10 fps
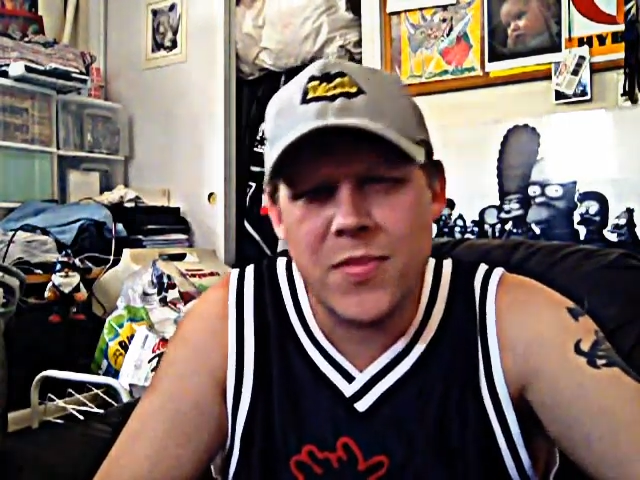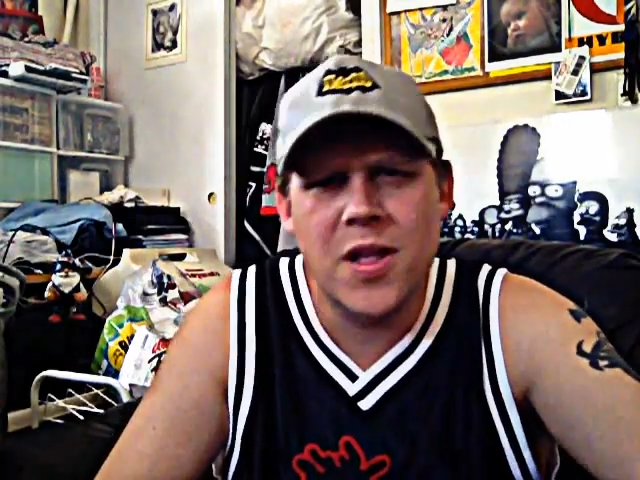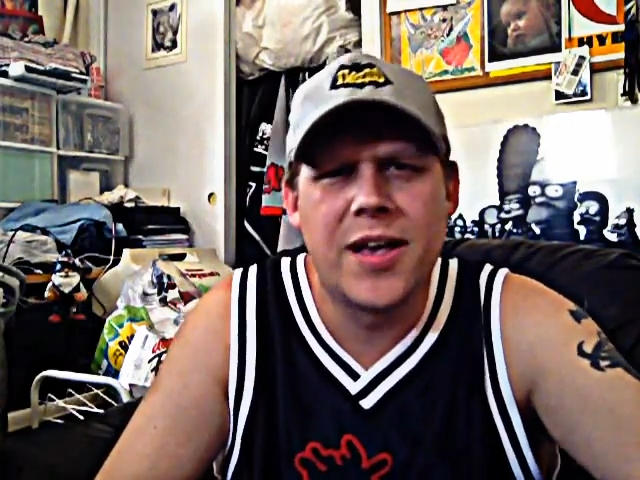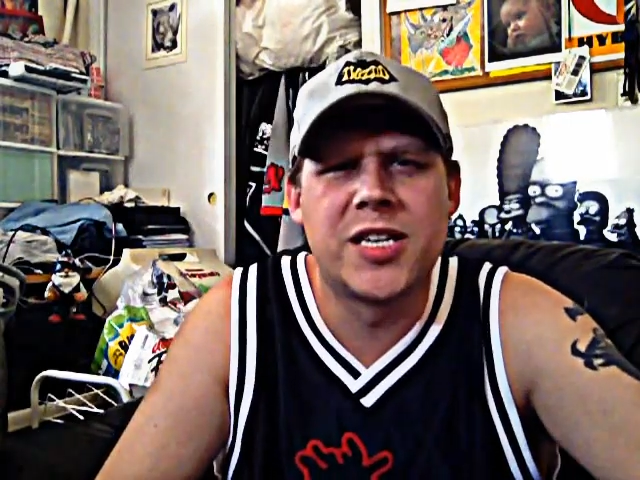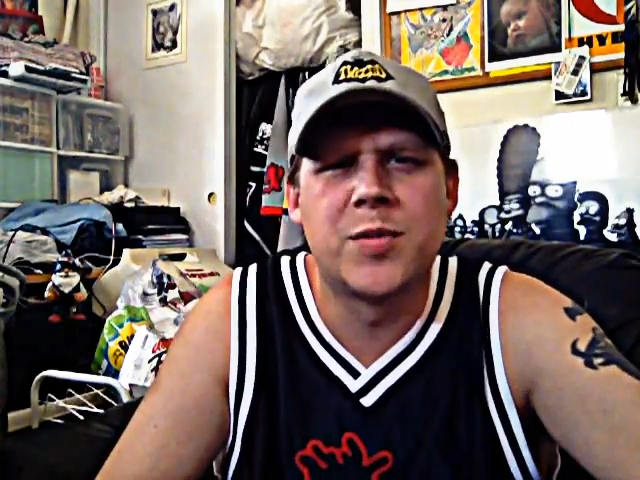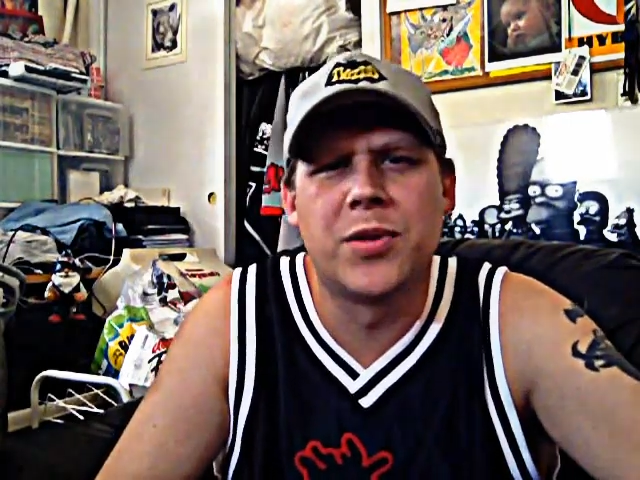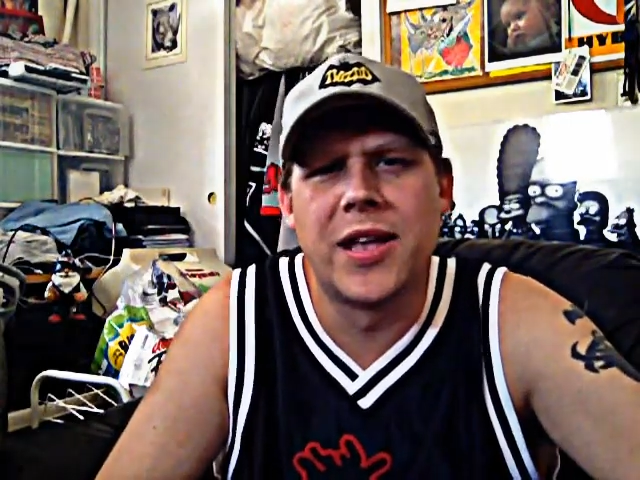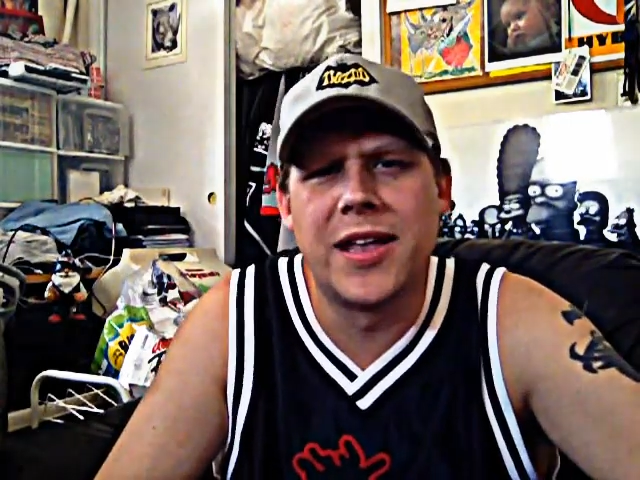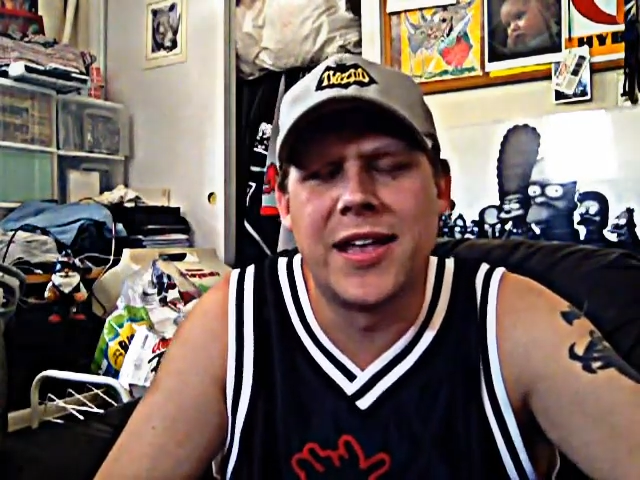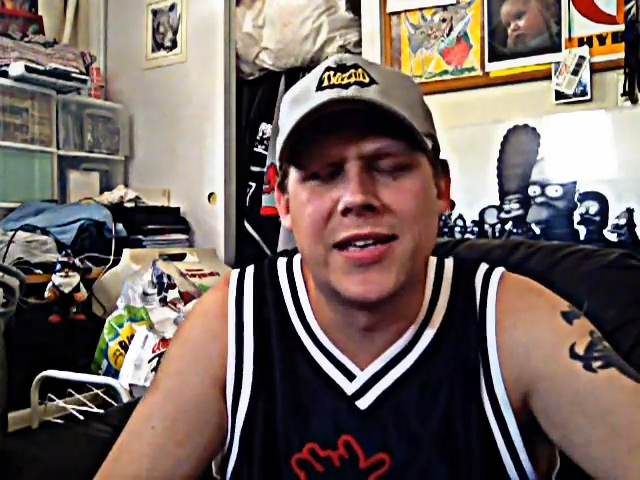
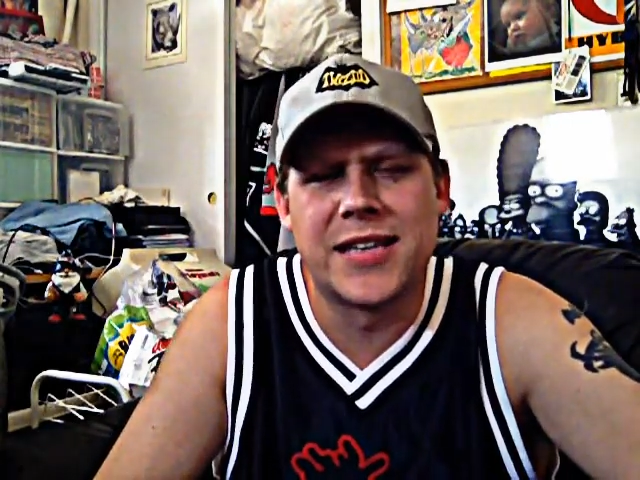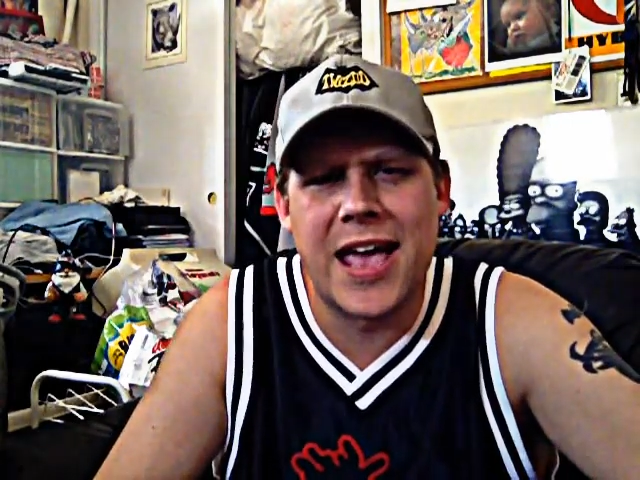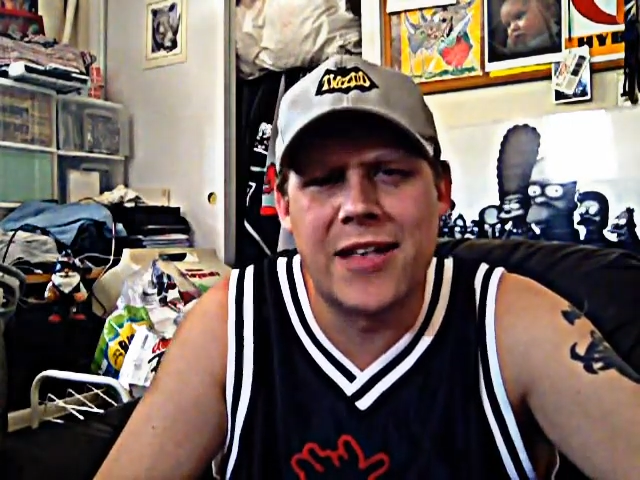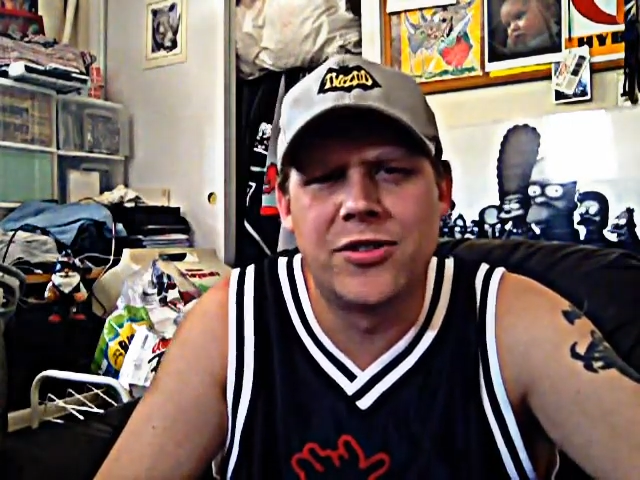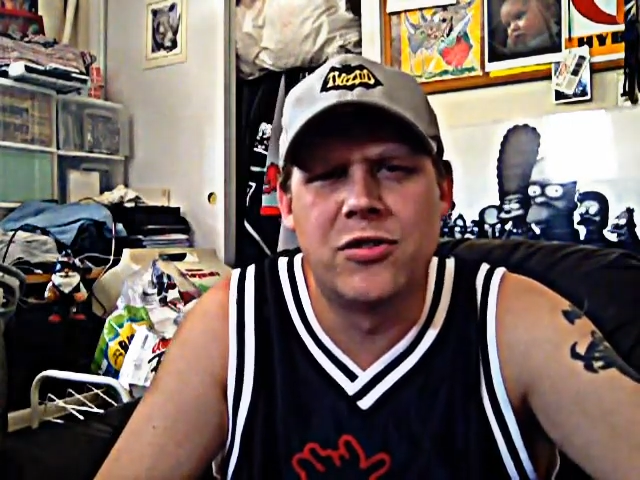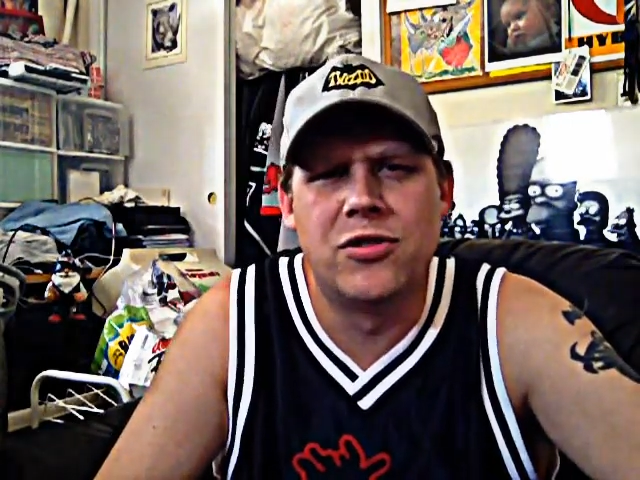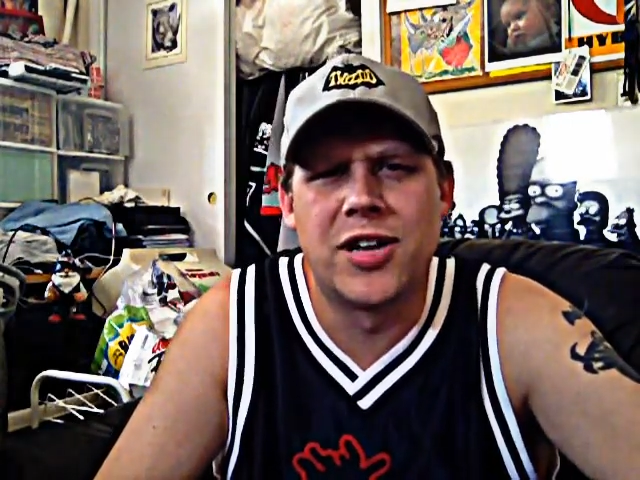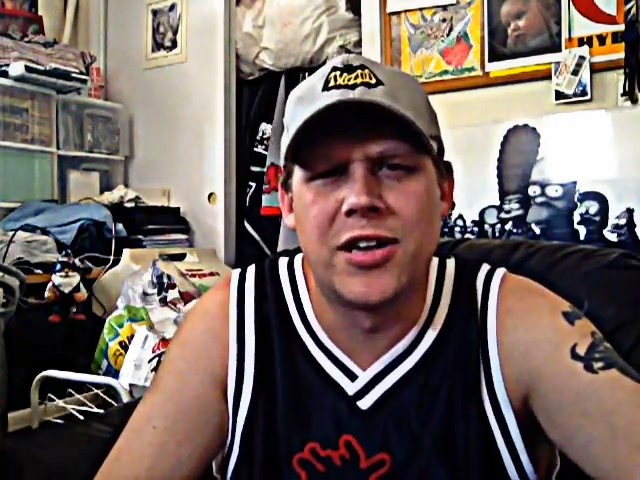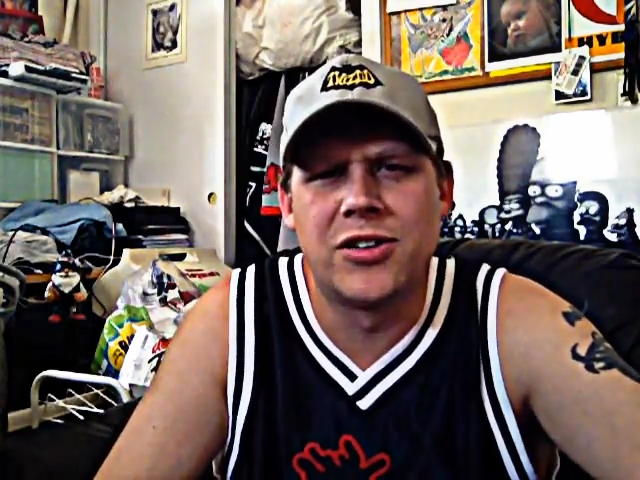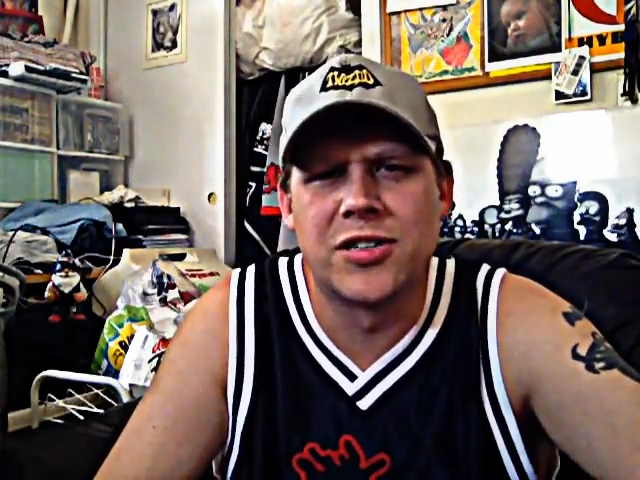explaining his attitude
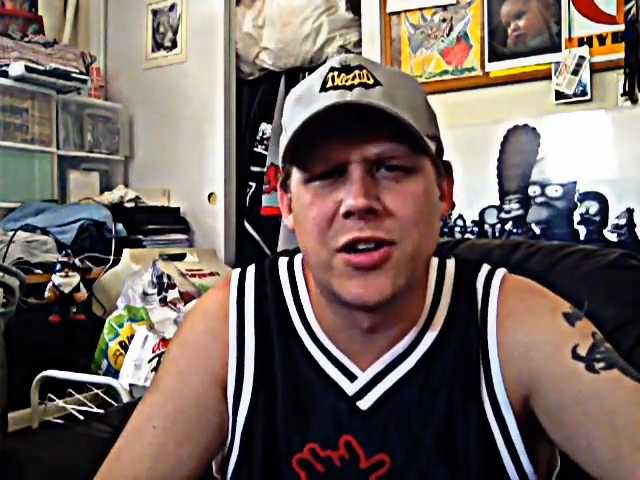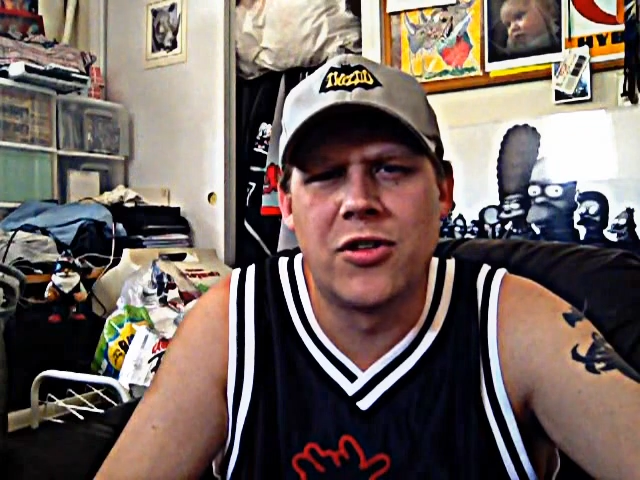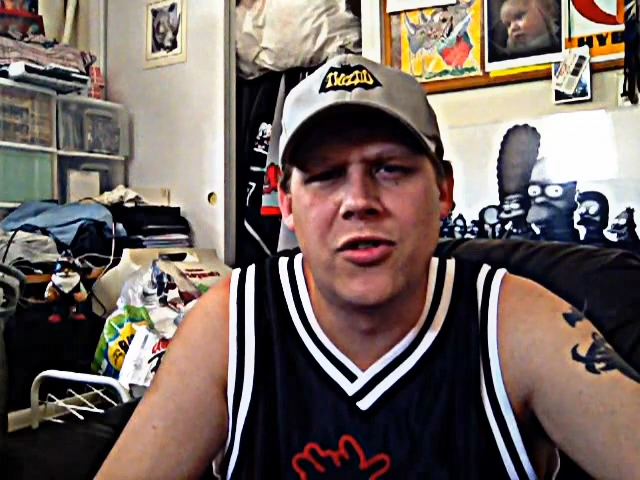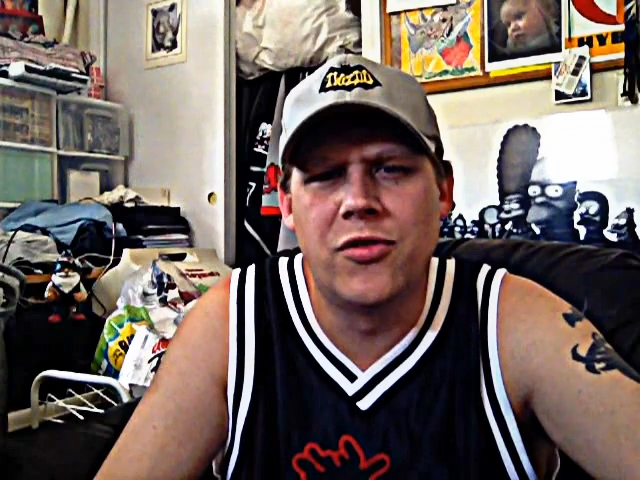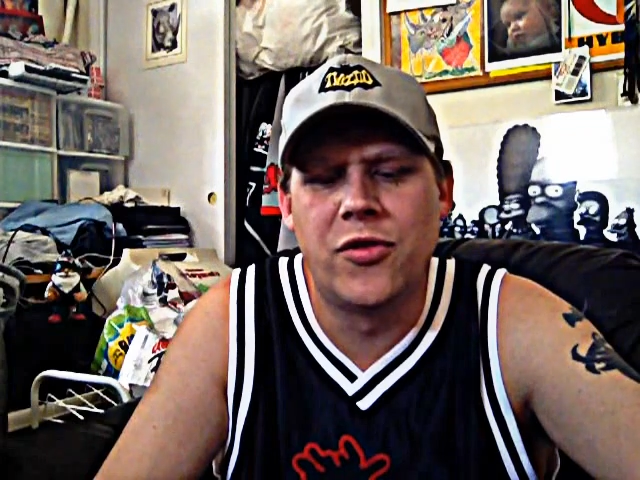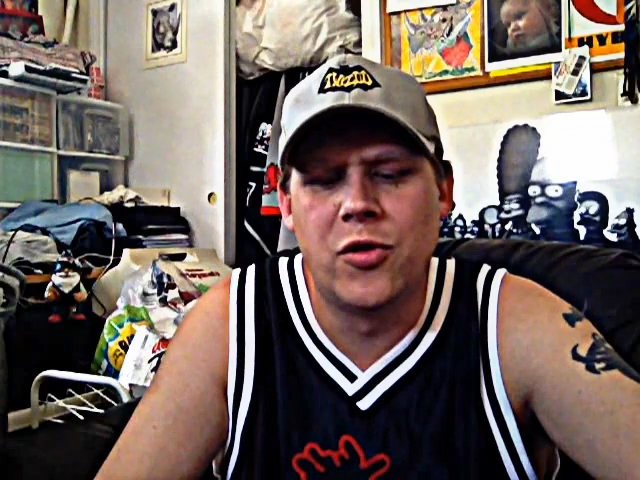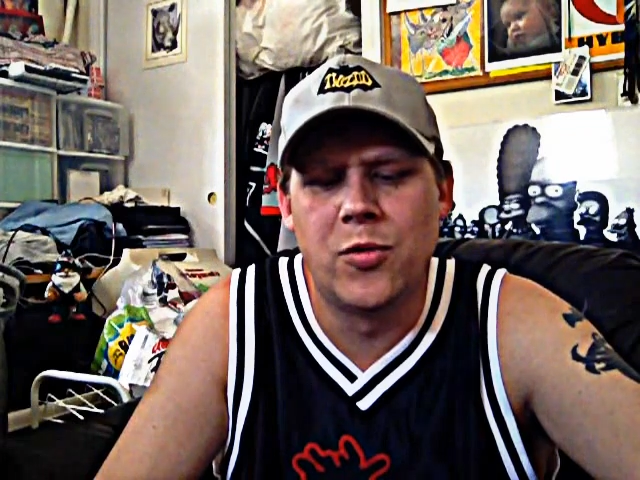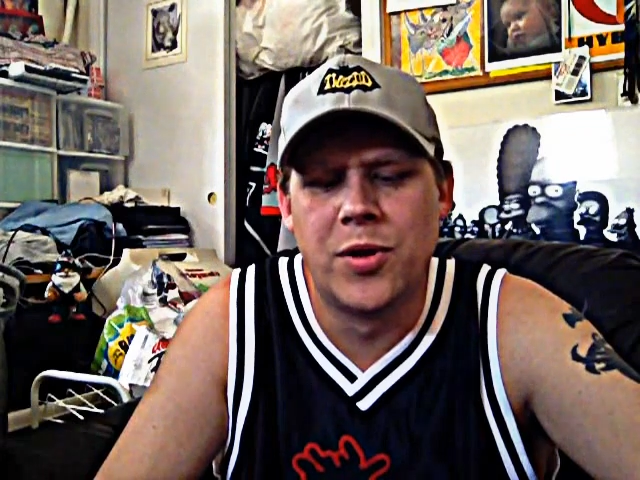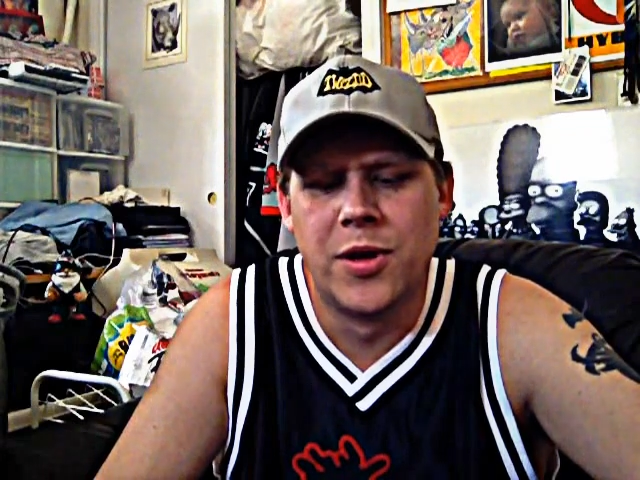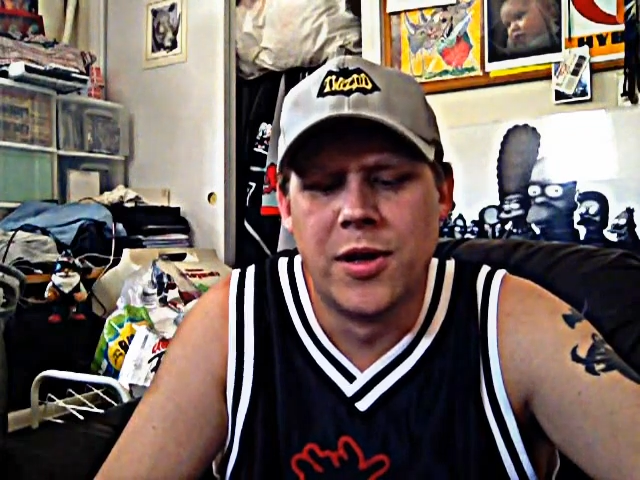changes on YouTube.